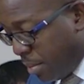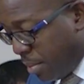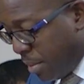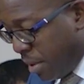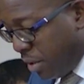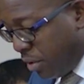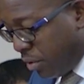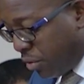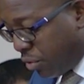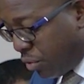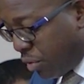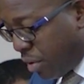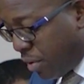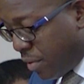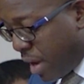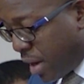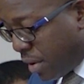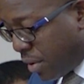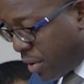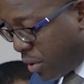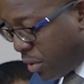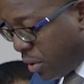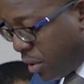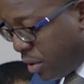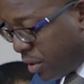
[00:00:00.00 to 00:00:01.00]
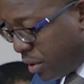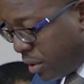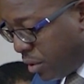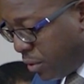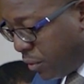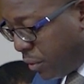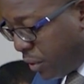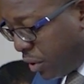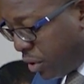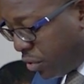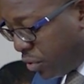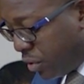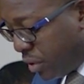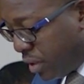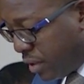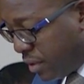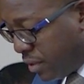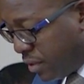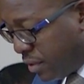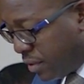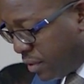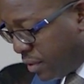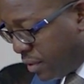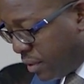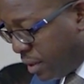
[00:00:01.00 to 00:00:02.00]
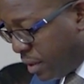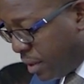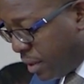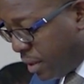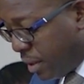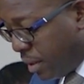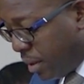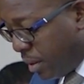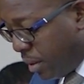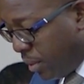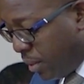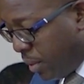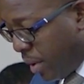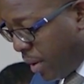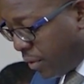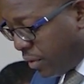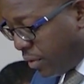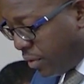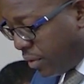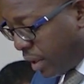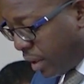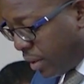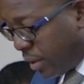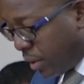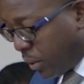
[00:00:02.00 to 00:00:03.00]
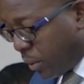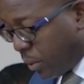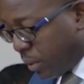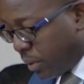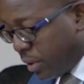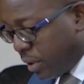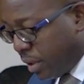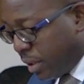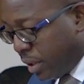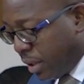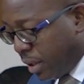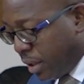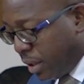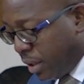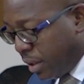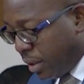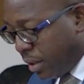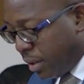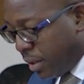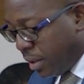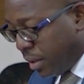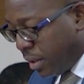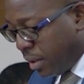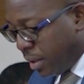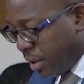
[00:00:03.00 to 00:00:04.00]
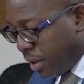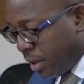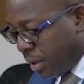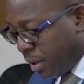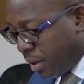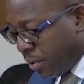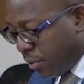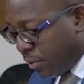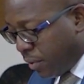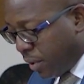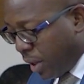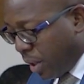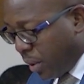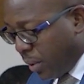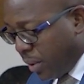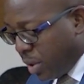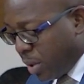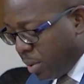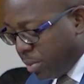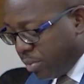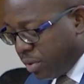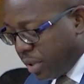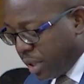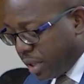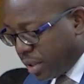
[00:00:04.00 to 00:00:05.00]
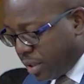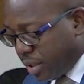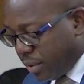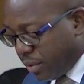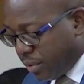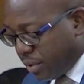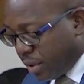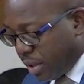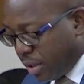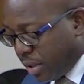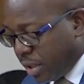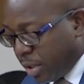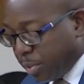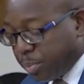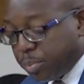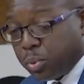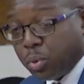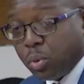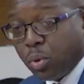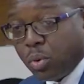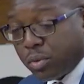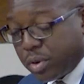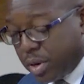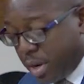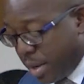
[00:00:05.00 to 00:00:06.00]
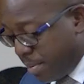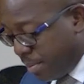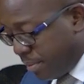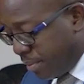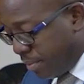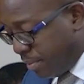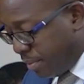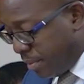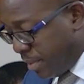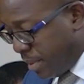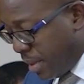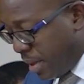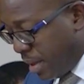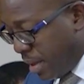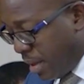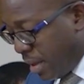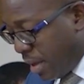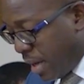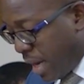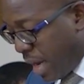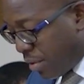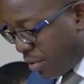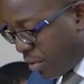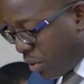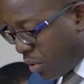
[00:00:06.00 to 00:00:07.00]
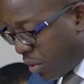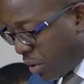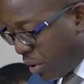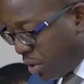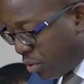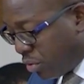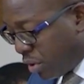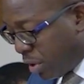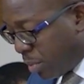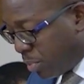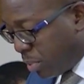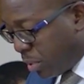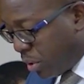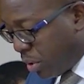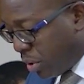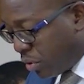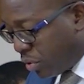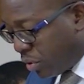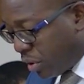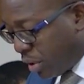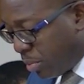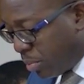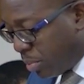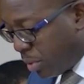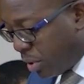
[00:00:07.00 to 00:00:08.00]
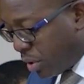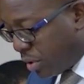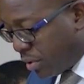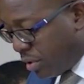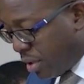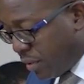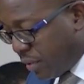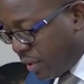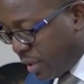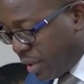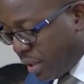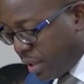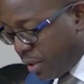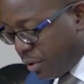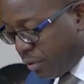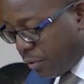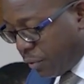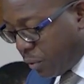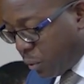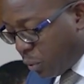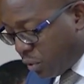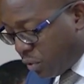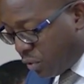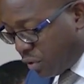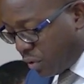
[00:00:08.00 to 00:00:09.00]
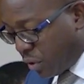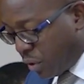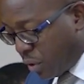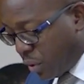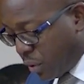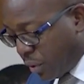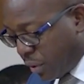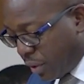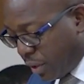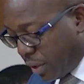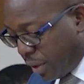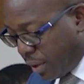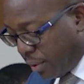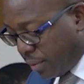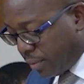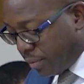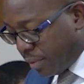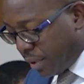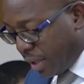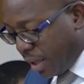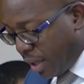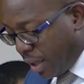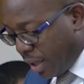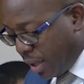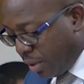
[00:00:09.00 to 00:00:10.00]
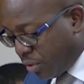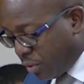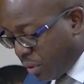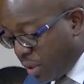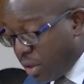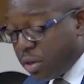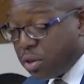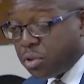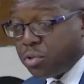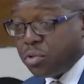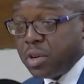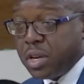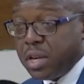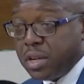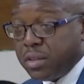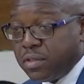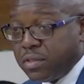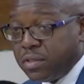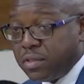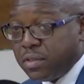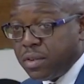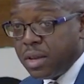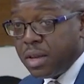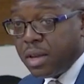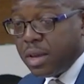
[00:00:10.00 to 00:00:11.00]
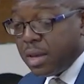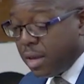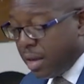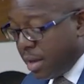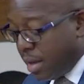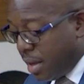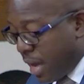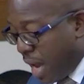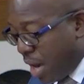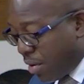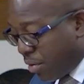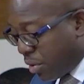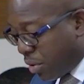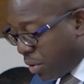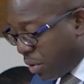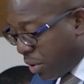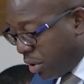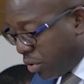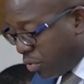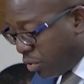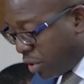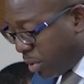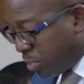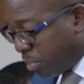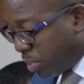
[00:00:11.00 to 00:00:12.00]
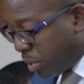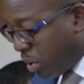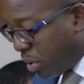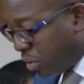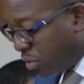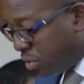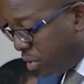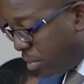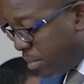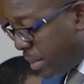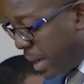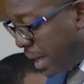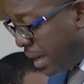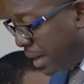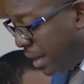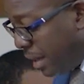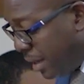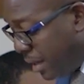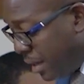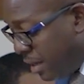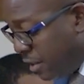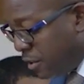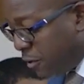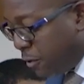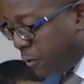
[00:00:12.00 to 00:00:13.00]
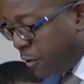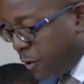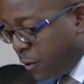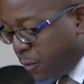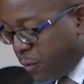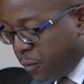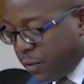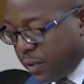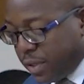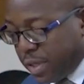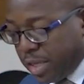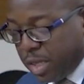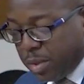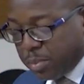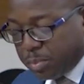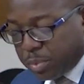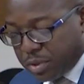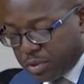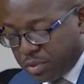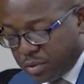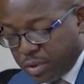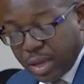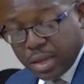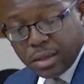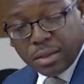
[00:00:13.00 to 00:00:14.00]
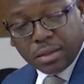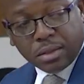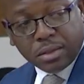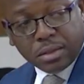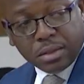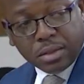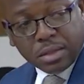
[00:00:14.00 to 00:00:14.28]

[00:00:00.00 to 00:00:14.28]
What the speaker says: Ministry of Agriculture and Fisheries, we have set out the following objectives under the program: agricultural production, productivity and food security. A, to increase agricultural production by at least 15%